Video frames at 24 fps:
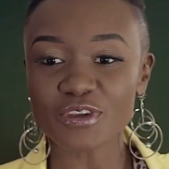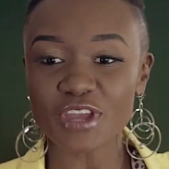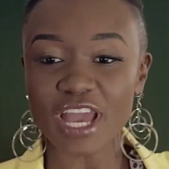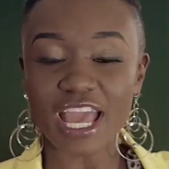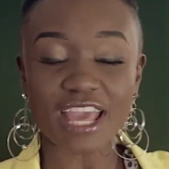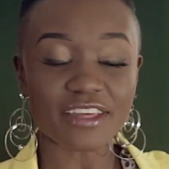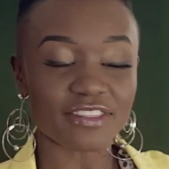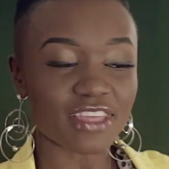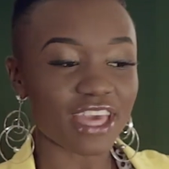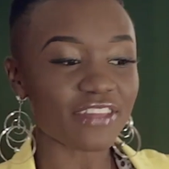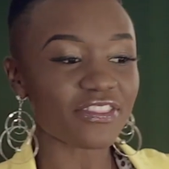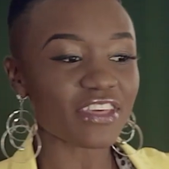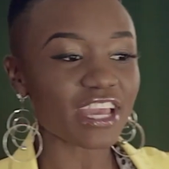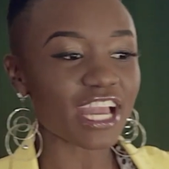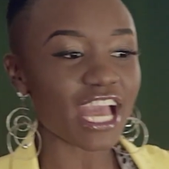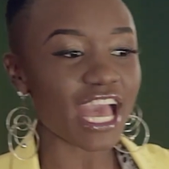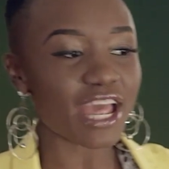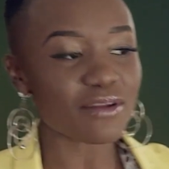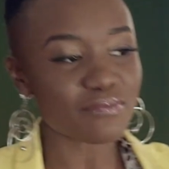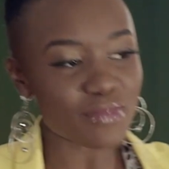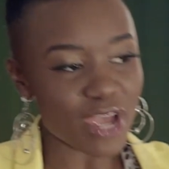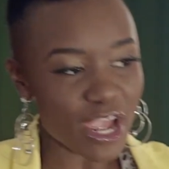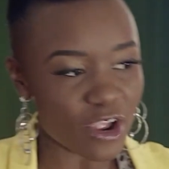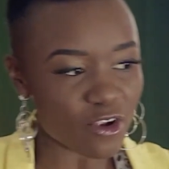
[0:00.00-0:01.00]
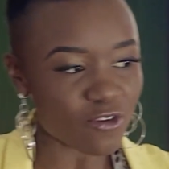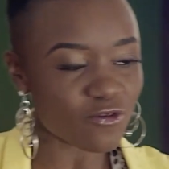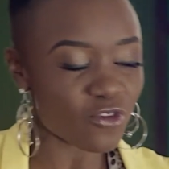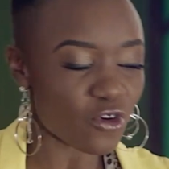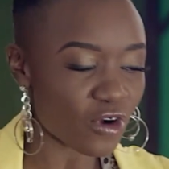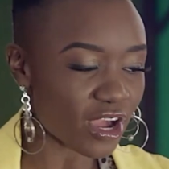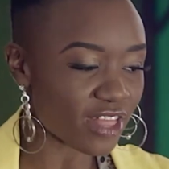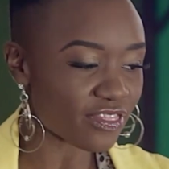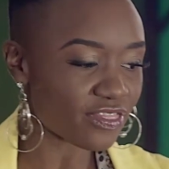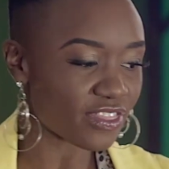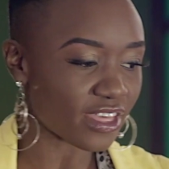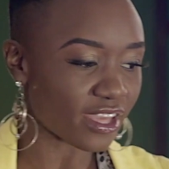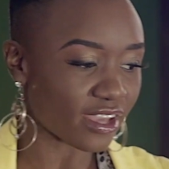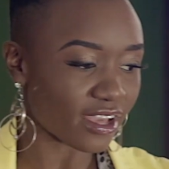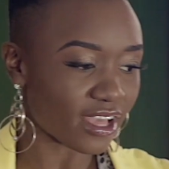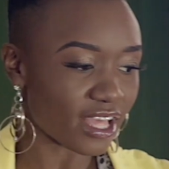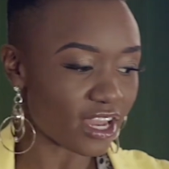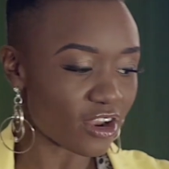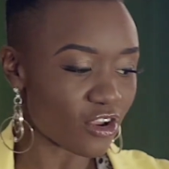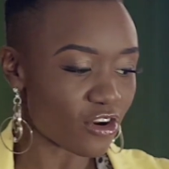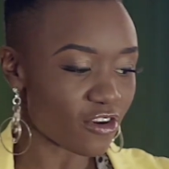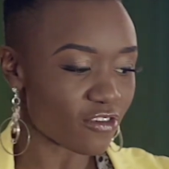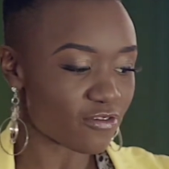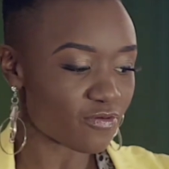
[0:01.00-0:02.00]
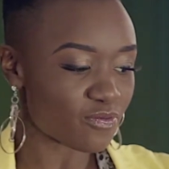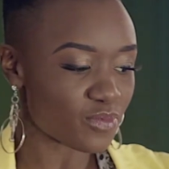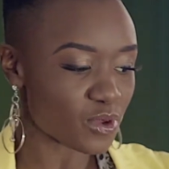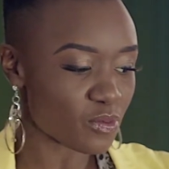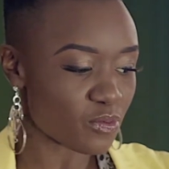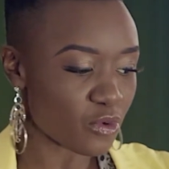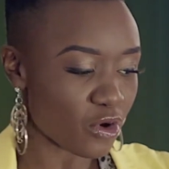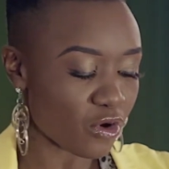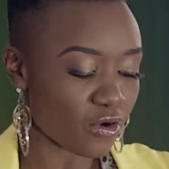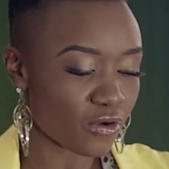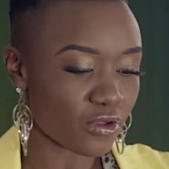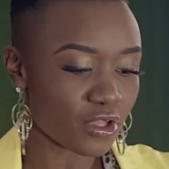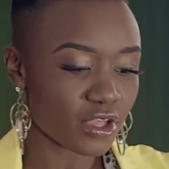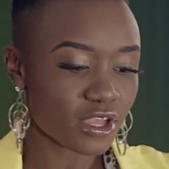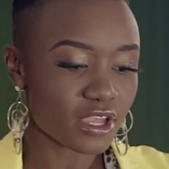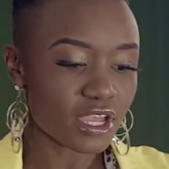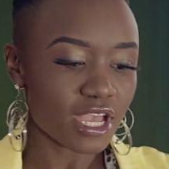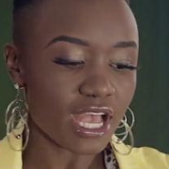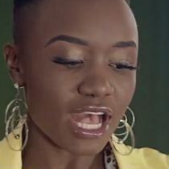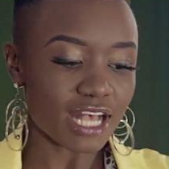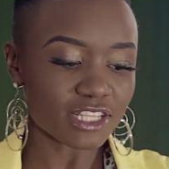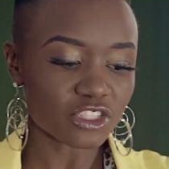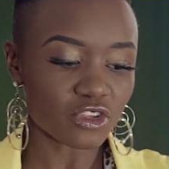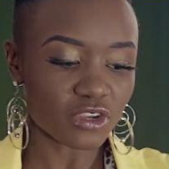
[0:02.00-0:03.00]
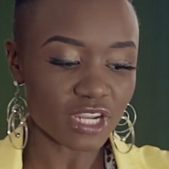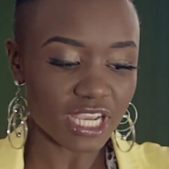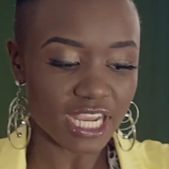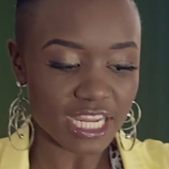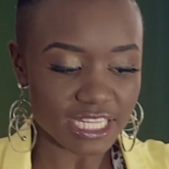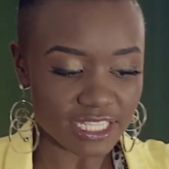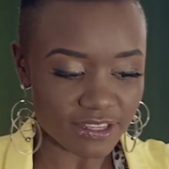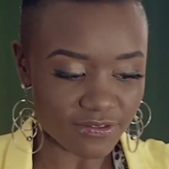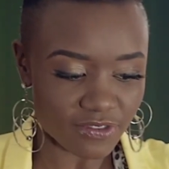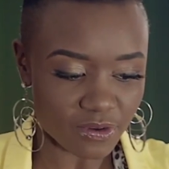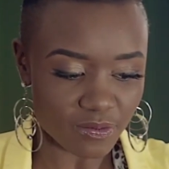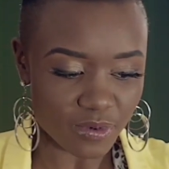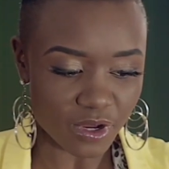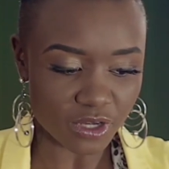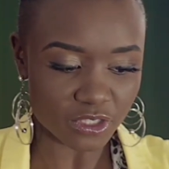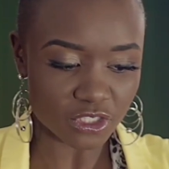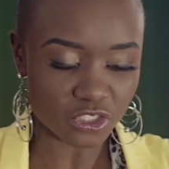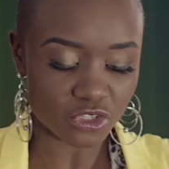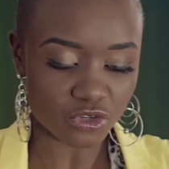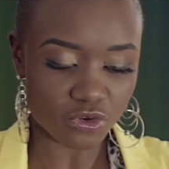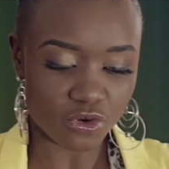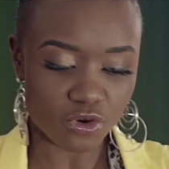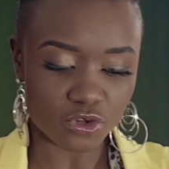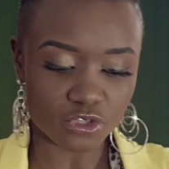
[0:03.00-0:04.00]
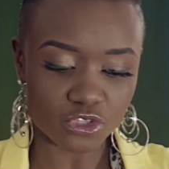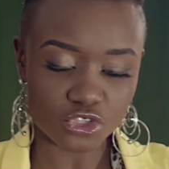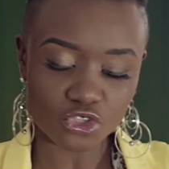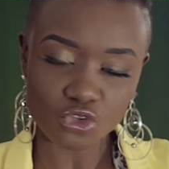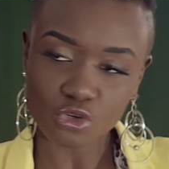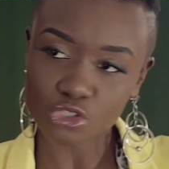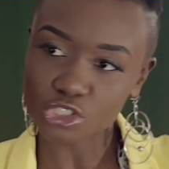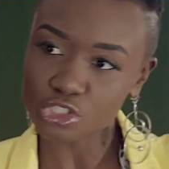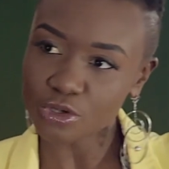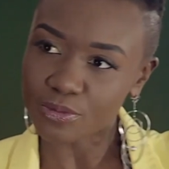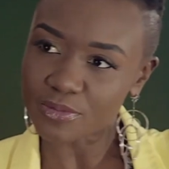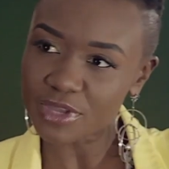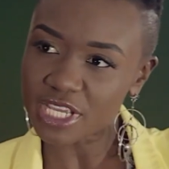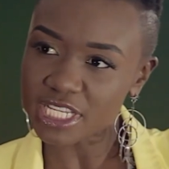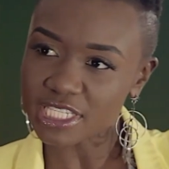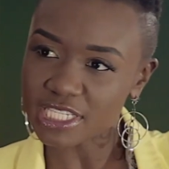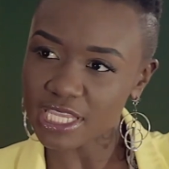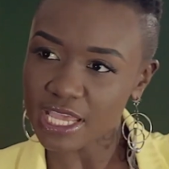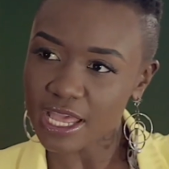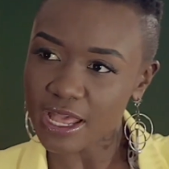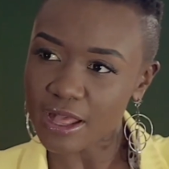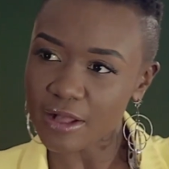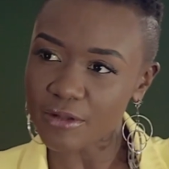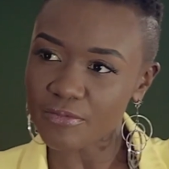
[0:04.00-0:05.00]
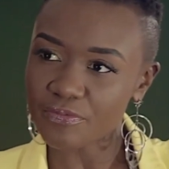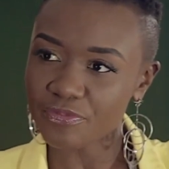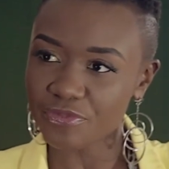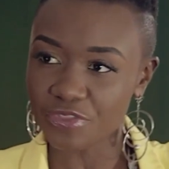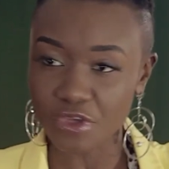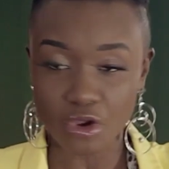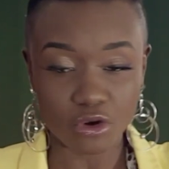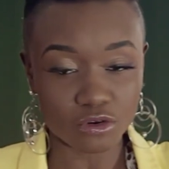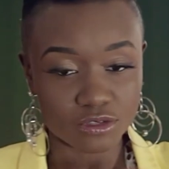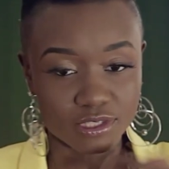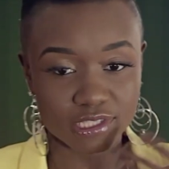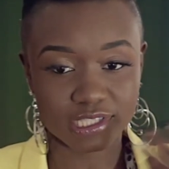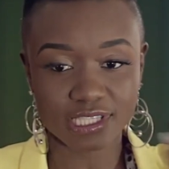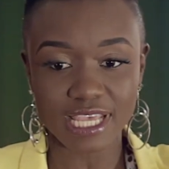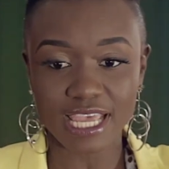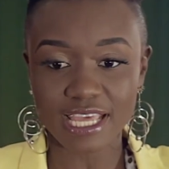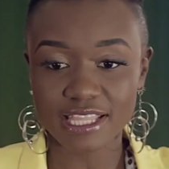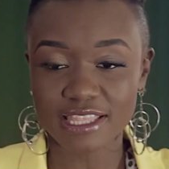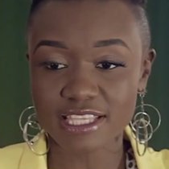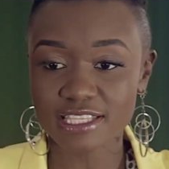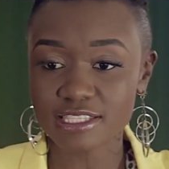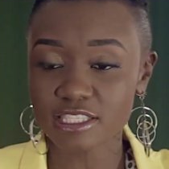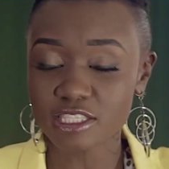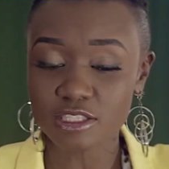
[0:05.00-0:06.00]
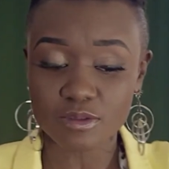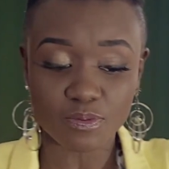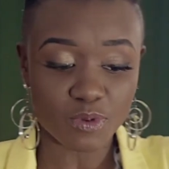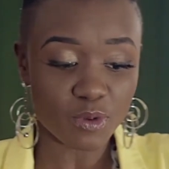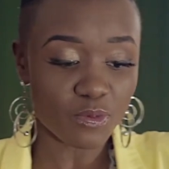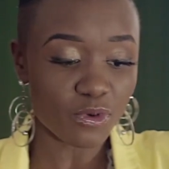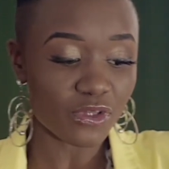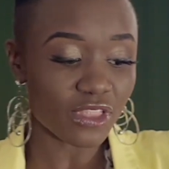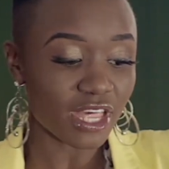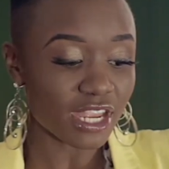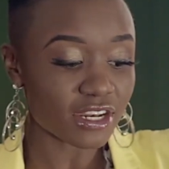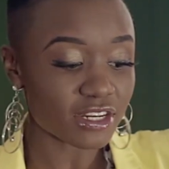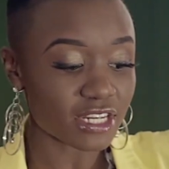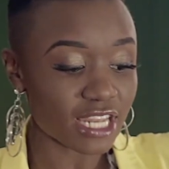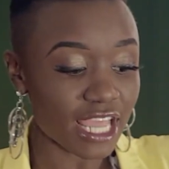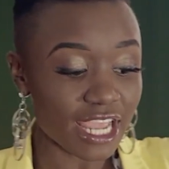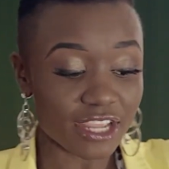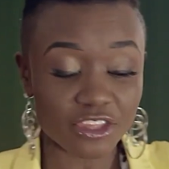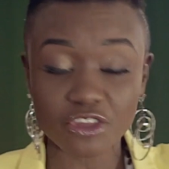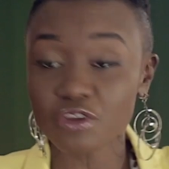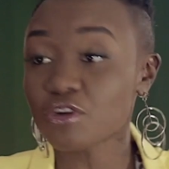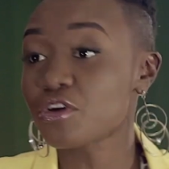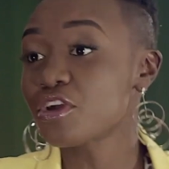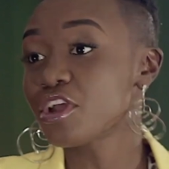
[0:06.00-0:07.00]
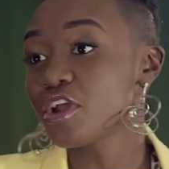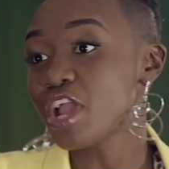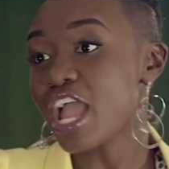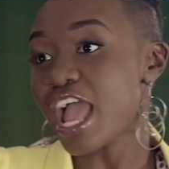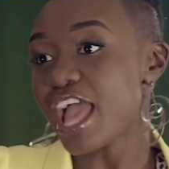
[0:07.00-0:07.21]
I think I admire you for one thing. A lot of people are so negative about you on social media. They'll say this, people that like you.